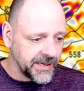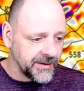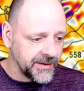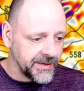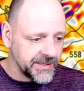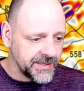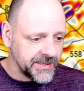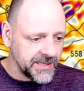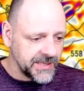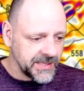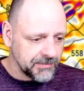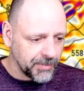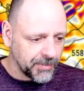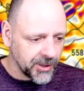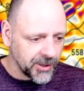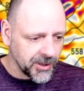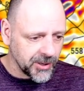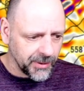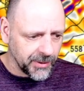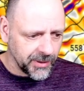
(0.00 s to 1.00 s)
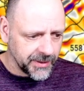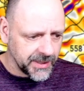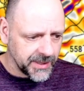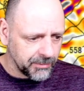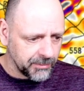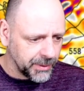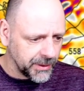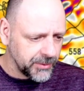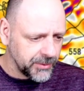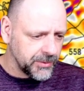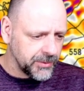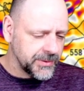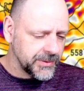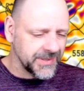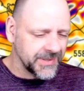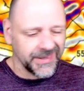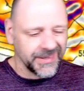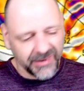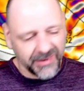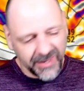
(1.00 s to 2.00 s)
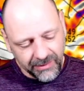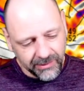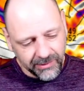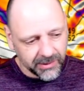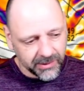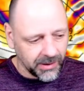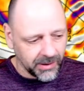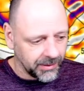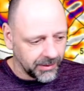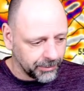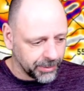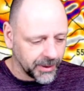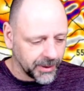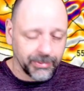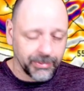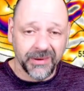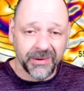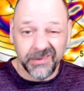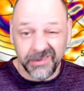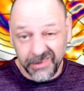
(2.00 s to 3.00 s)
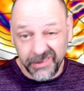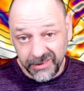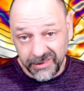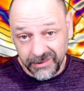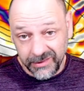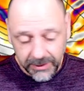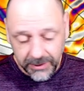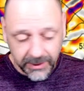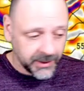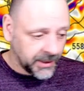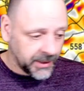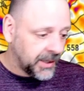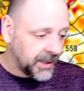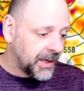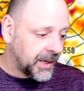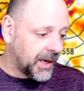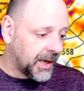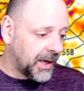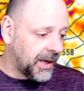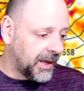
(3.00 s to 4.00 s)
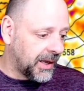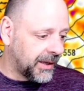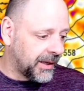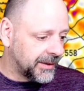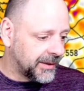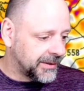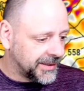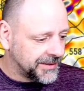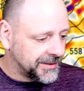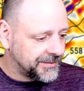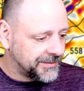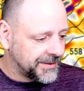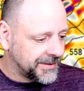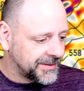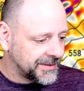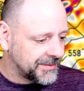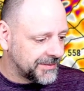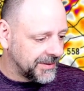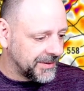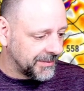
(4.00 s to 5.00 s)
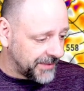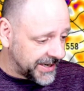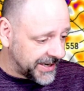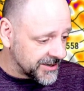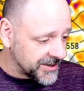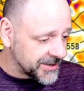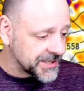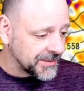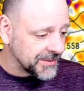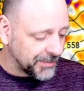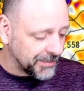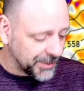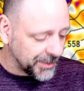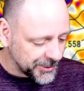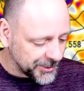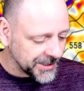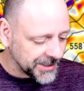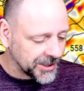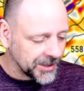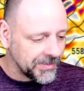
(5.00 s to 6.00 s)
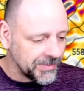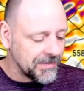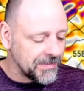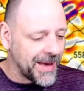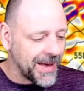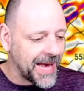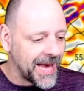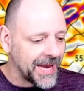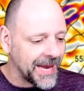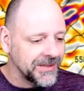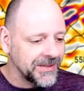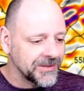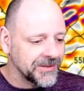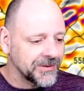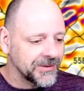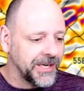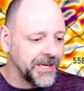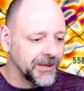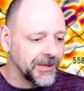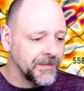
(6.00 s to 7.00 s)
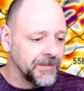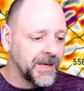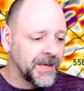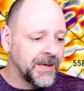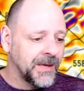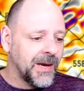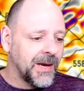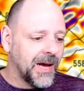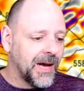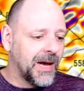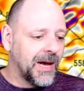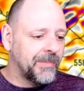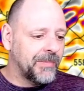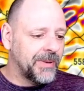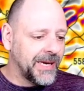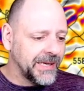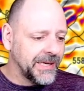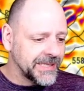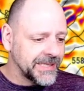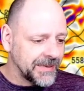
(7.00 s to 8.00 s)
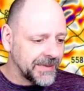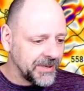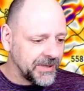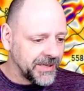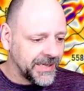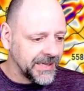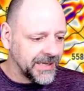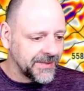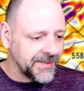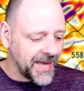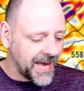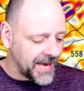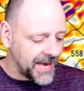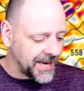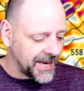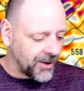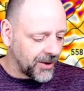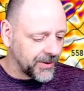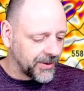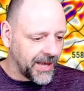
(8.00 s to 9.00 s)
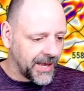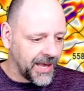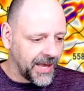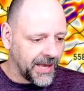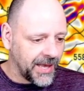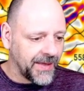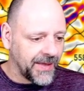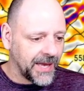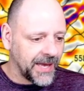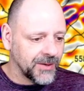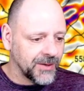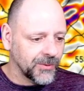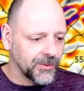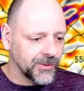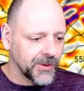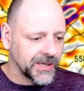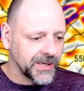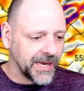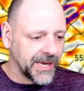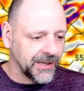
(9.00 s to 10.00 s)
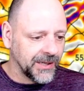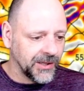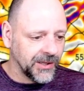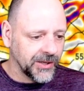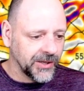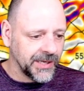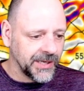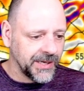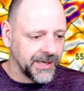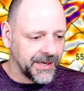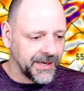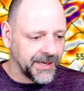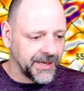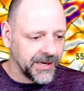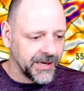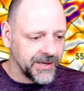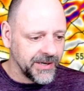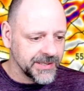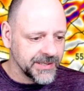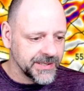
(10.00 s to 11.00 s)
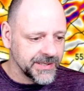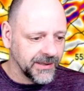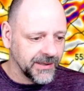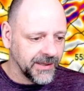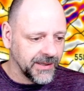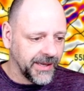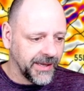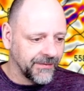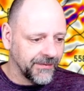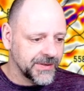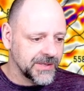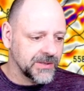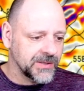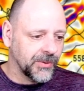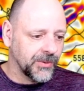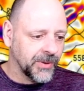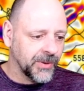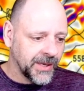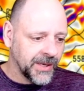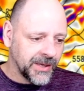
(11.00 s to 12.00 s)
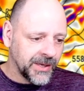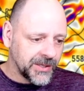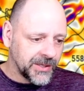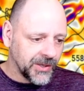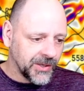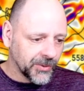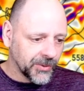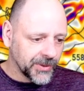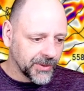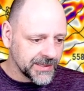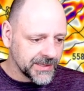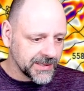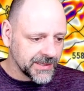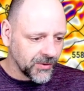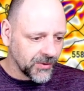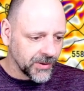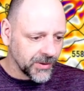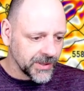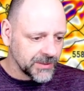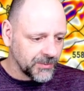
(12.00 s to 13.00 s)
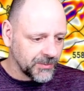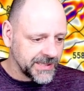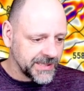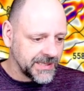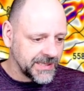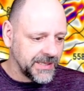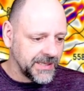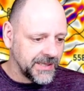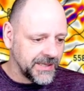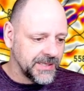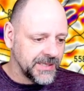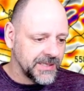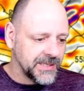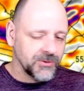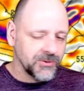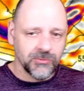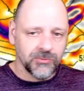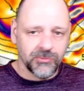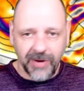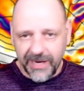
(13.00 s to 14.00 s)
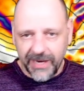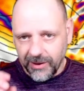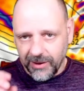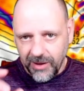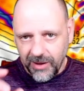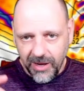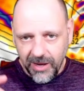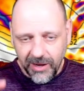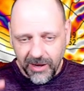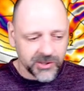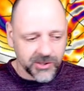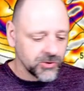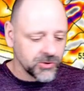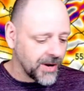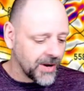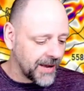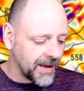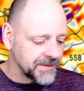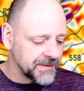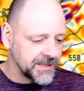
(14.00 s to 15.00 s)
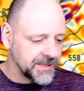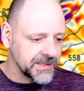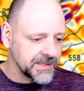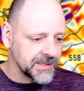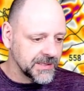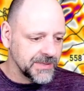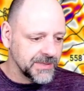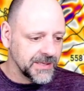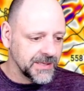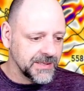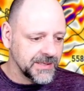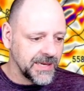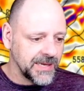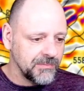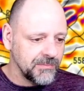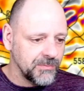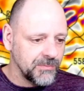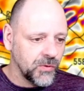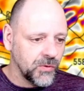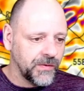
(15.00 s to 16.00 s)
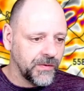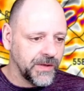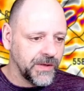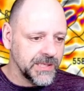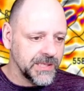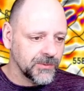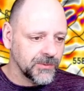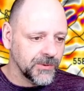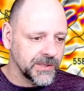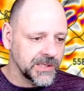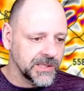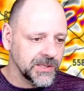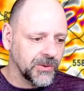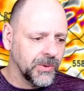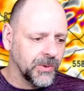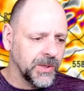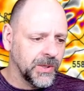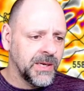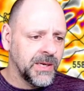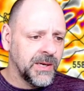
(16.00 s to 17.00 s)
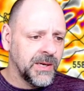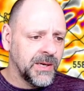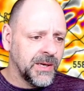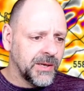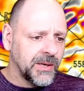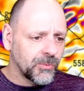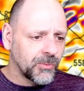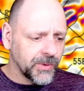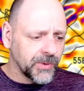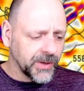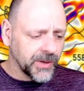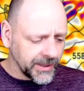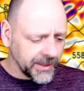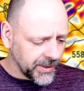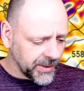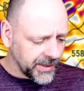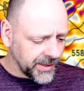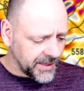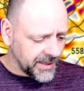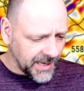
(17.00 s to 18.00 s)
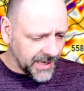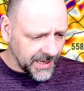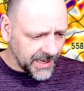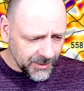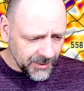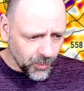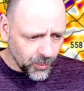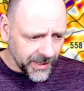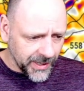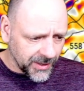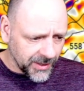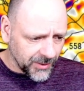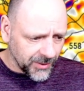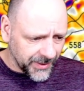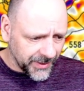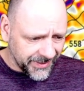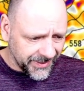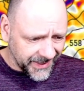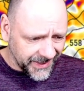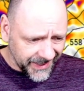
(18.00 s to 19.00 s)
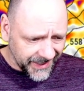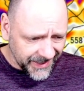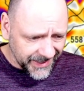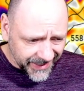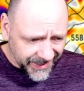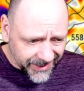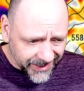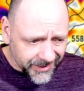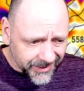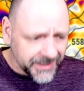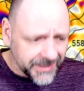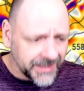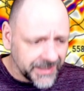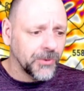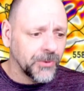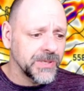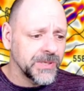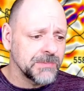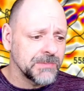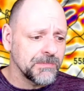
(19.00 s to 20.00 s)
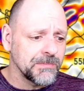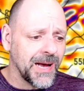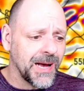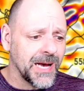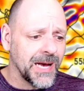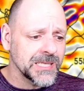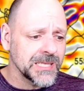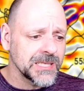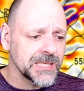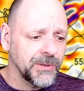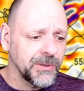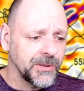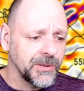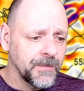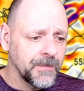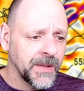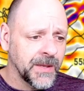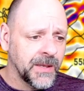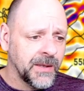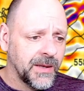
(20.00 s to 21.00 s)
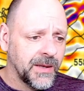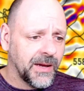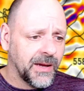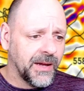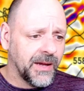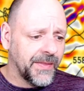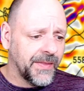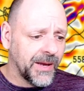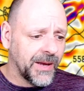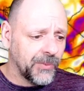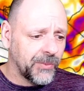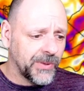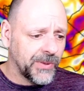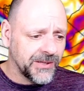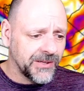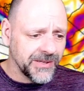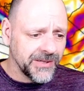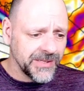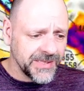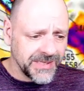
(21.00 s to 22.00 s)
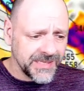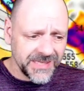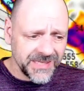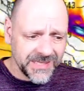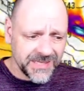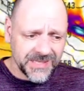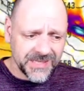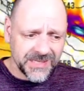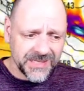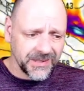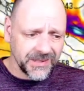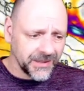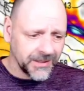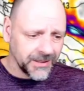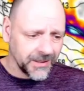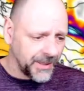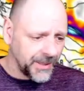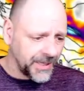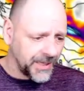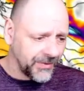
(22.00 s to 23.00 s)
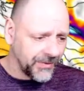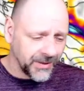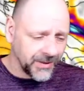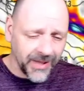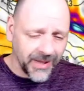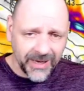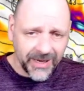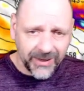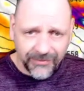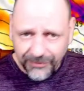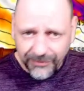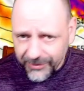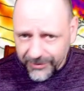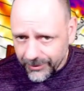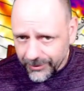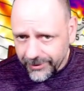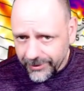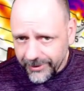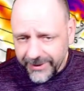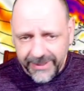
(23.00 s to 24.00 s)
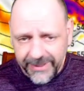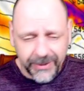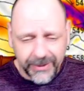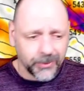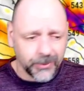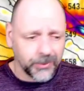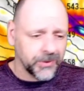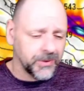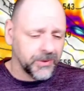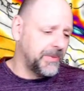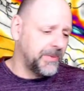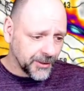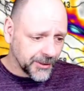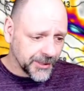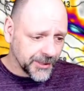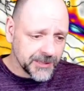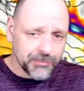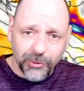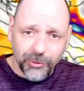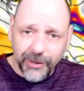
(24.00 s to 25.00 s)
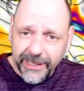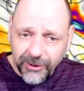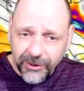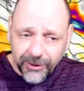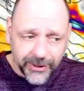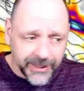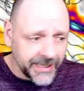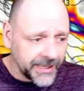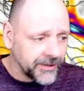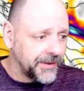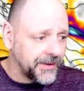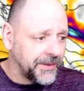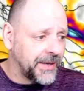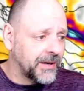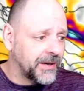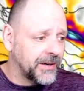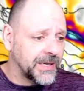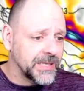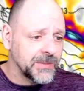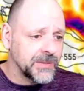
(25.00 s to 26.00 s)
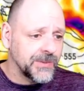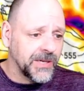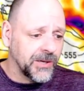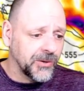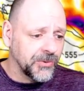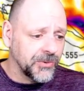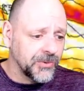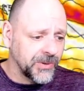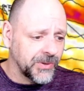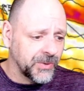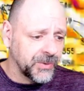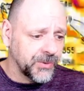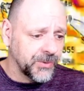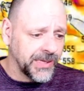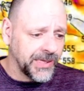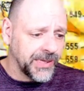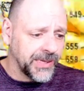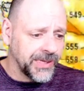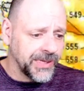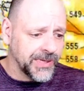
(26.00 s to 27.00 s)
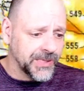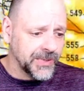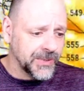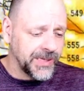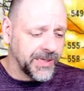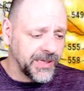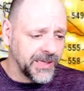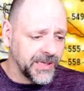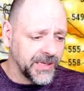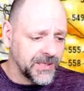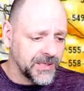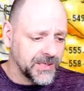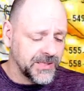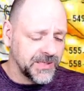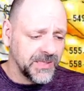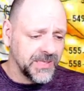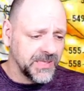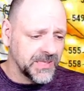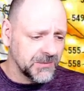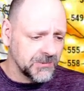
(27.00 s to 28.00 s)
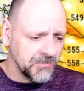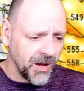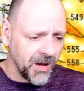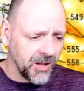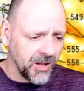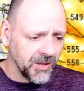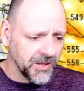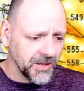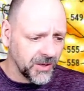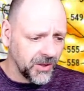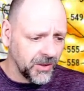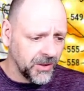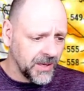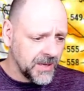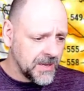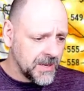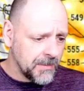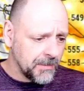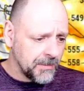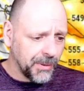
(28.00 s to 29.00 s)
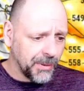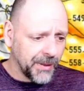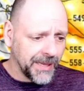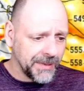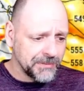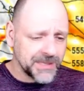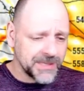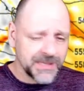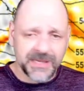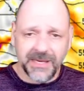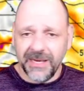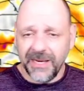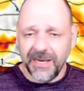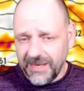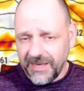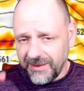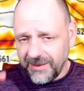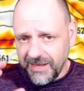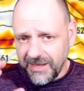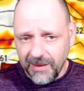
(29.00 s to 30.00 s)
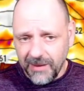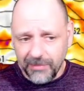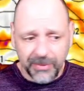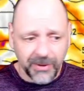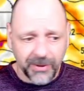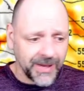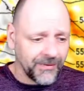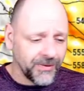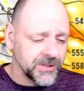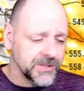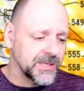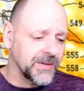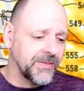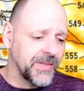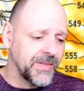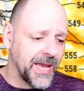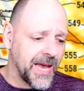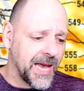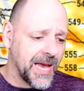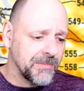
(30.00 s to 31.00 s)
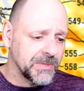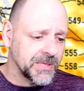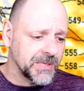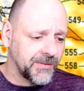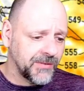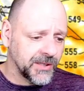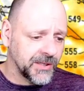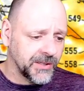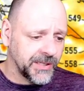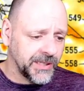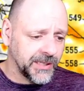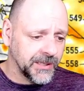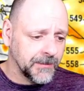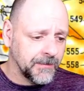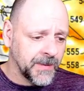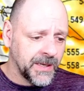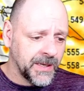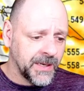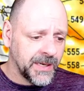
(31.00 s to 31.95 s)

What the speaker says: areas, these purple and the blues, we'll call them purple. Here's some blues a little bit back in through here. But anytime you get that out ahead of that, we're kind of looking at areas of lift. So notice, of course, we see these right along the trough systems as they move eastward. So really, anywhere within here, it's possible that we could see just a little bit of a light flurry or a little sprinkle here and there as we go through the weekend, as we get just these small little blips in the upper levels of the atmosphere here,